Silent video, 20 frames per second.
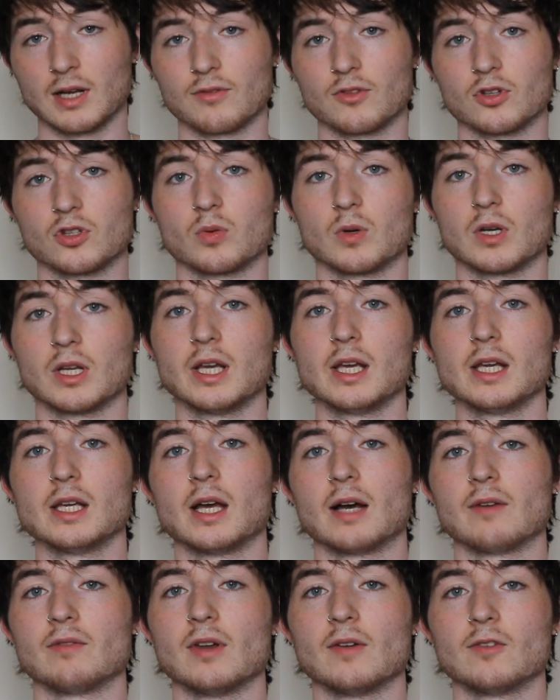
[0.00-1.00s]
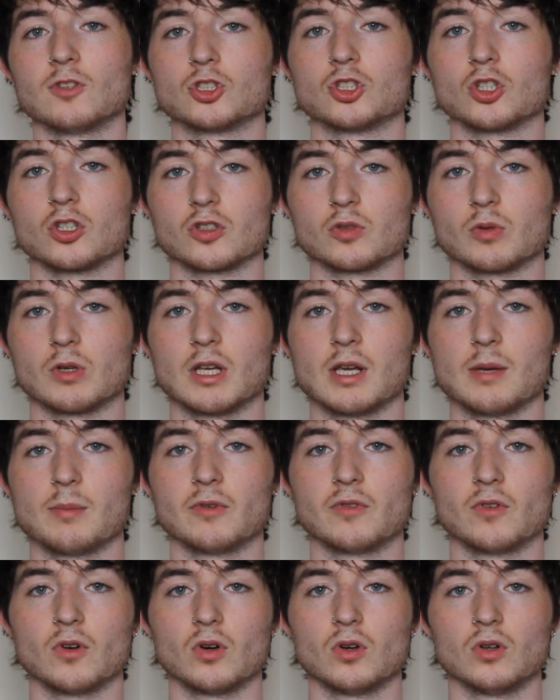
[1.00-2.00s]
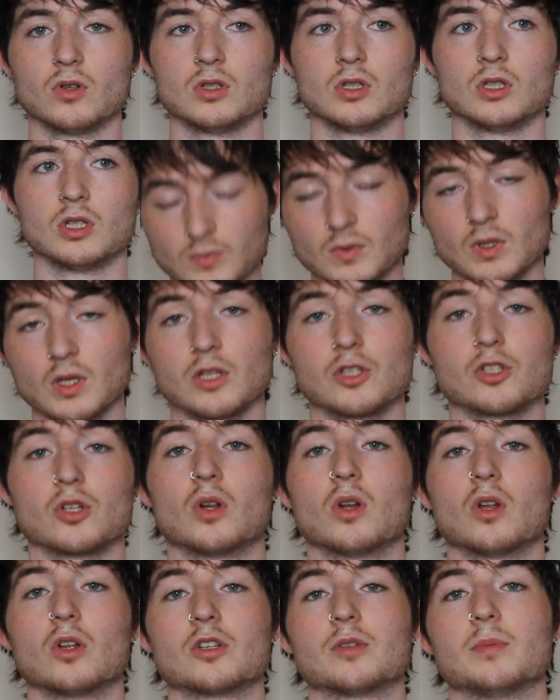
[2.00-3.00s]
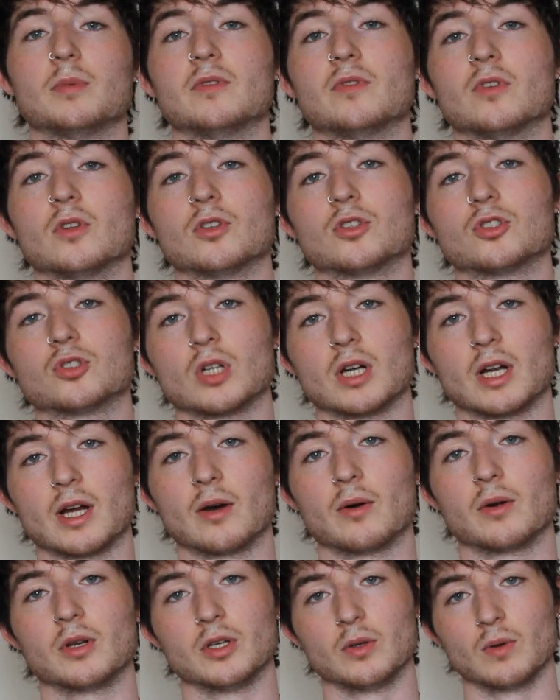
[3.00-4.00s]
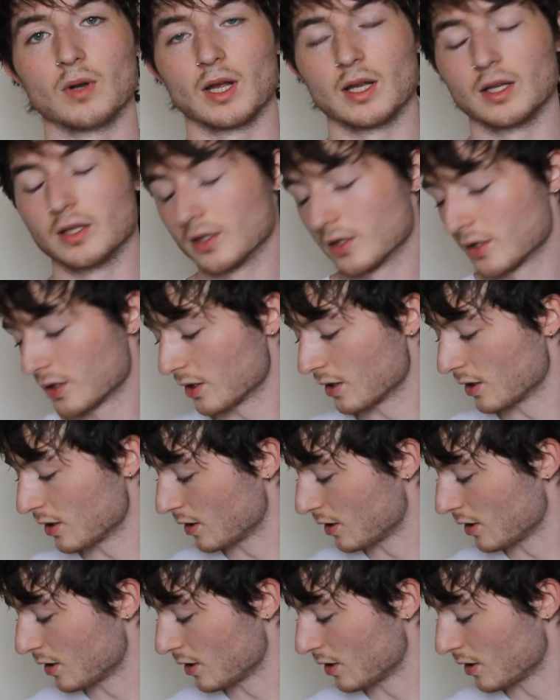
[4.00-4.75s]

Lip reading: have the 28, I've never shot 28 before, so it'll also be fun to try out a new lens.